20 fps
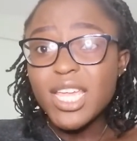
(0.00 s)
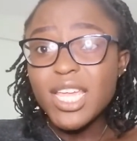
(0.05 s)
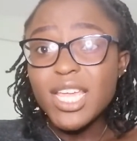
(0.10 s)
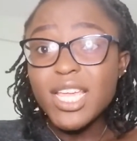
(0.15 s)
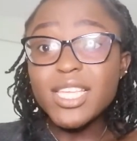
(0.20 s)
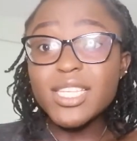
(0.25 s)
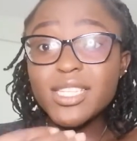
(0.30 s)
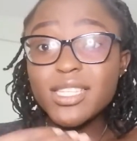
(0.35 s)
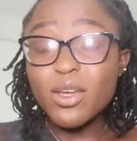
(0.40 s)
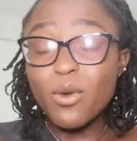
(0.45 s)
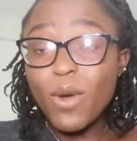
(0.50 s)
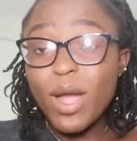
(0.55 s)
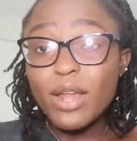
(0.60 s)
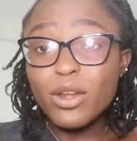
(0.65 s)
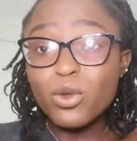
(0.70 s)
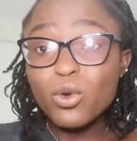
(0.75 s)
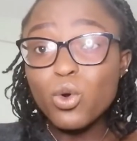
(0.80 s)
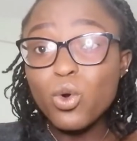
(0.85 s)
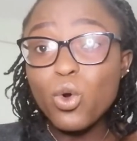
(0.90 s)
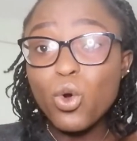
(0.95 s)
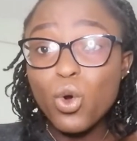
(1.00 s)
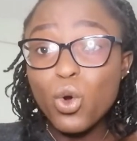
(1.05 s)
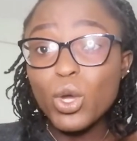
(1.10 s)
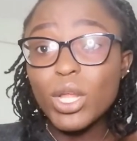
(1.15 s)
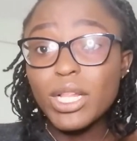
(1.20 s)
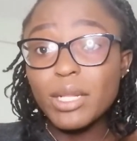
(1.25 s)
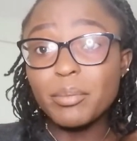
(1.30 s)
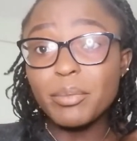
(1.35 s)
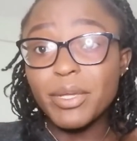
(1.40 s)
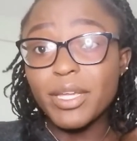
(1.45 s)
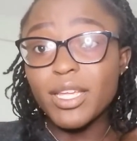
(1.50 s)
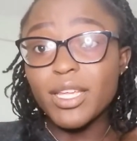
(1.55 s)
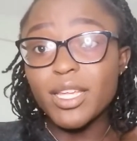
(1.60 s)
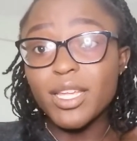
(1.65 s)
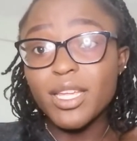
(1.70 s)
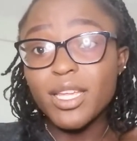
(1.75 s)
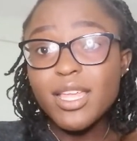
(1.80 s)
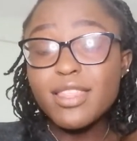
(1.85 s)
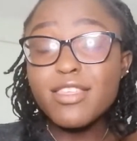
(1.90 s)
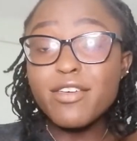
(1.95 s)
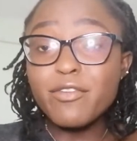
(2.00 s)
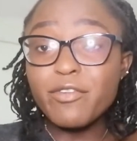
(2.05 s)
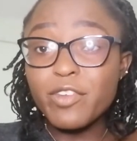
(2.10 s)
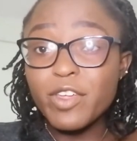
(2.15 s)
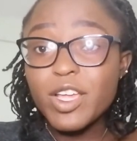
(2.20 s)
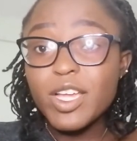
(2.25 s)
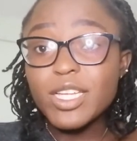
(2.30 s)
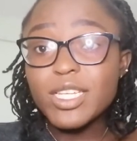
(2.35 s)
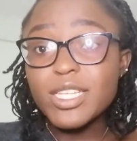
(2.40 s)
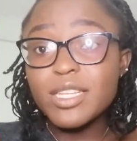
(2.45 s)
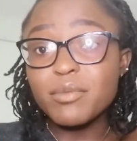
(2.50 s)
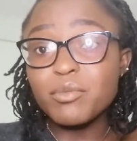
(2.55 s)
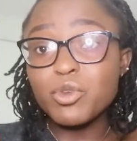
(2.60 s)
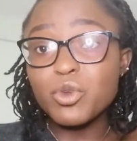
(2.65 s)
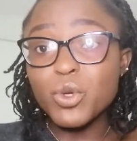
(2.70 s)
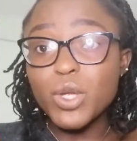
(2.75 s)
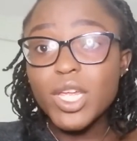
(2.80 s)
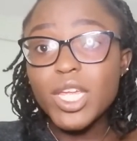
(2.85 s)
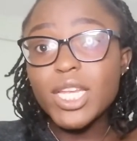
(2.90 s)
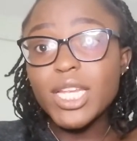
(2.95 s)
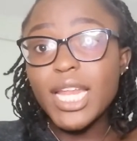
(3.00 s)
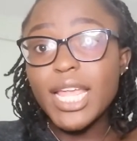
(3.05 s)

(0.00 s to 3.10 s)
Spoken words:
he's the one who will be the victim to it.